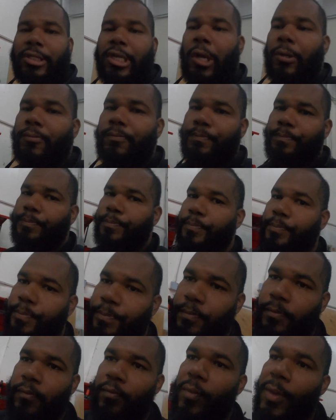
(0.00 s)
So
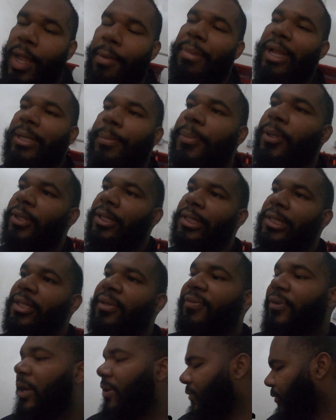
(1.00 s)
I'm about to pull this diff